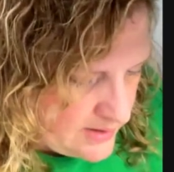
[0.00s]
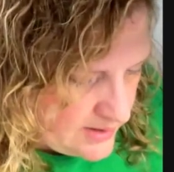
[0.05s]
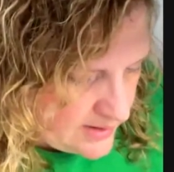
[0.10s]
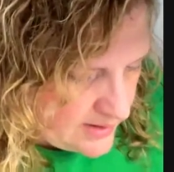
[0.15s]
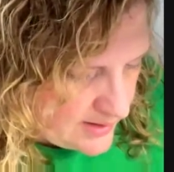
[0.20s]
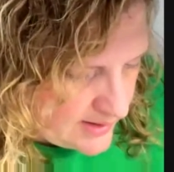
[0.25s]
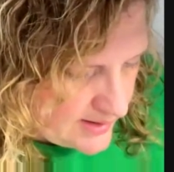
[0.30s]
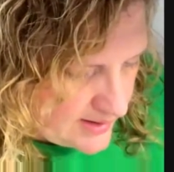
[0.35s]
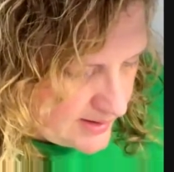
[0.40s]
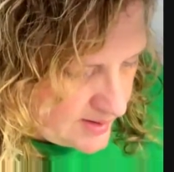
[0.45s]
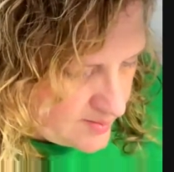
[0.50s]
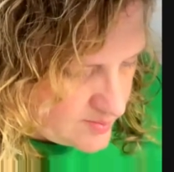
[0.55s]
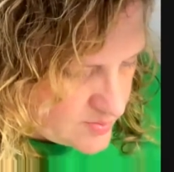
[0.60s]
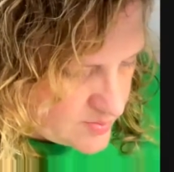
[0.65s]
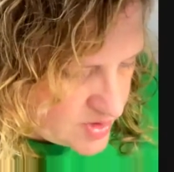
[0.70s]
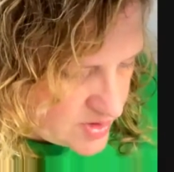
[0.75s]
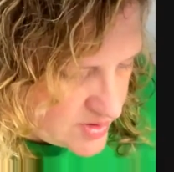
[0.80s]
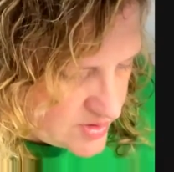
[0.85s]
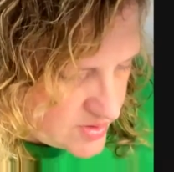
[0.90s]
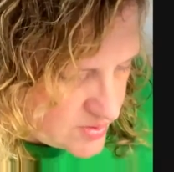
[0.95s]
I am
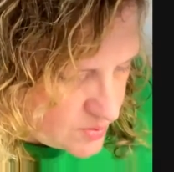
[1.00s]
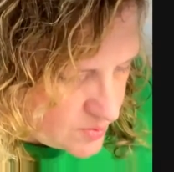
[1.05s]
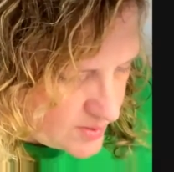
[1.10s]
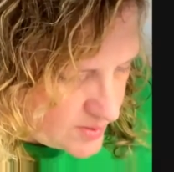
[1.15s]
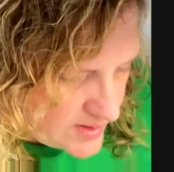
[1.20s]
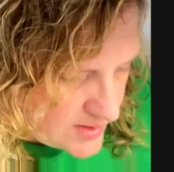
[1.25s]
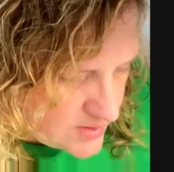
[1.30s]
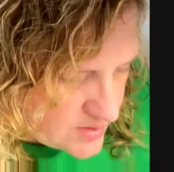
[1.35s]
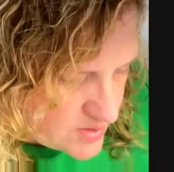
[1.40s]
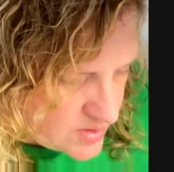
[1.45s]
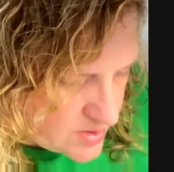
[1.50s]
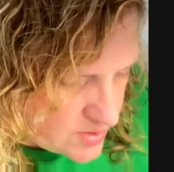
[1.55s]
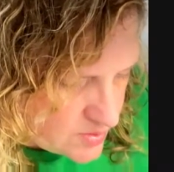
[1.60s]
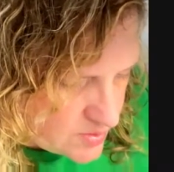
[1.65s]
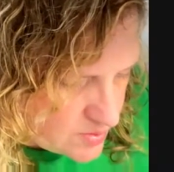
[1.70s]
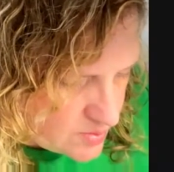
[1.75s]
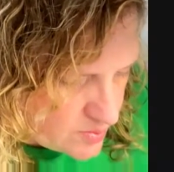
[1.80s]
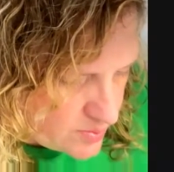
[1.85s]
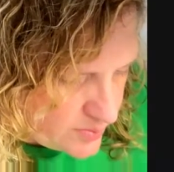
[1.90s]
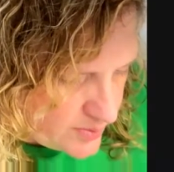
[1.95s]
just going
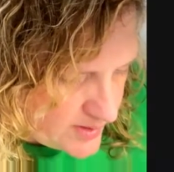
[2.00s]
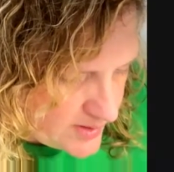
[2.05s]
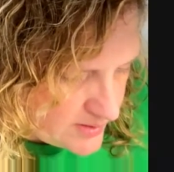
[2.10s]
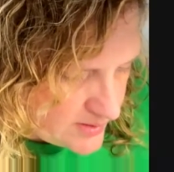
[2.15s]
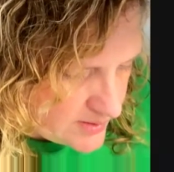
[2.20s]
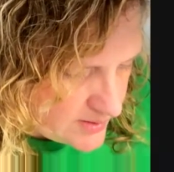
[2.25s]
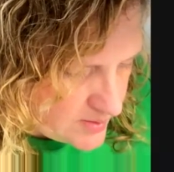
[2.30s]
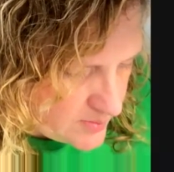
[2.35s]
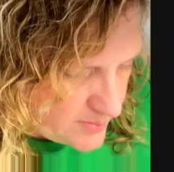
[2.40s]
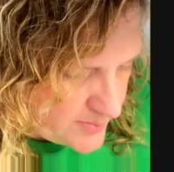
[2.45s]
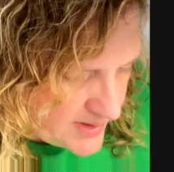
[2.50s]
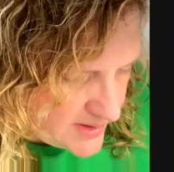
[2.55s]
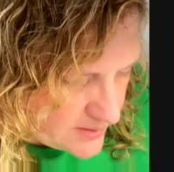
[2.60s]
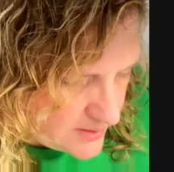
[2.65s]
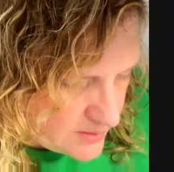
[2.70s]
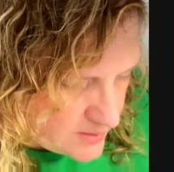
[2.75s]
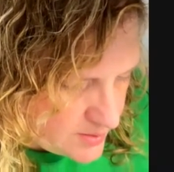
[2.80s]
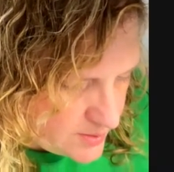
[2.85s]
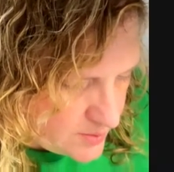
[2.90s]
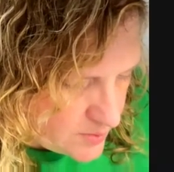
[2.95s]
to put a little bit of
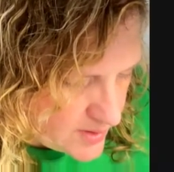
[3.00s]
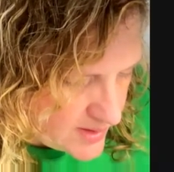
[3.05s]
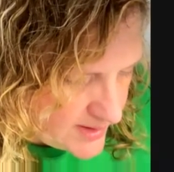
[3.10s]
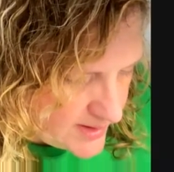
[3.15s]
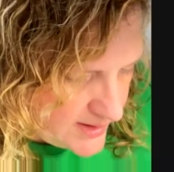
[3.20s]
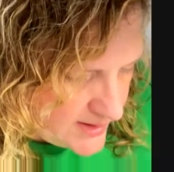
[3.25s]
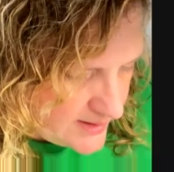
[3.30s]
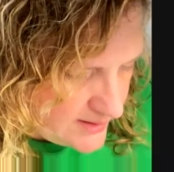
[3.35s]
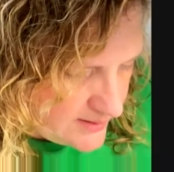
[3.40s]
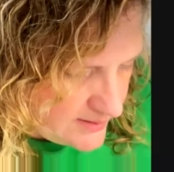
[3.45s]
glue on it.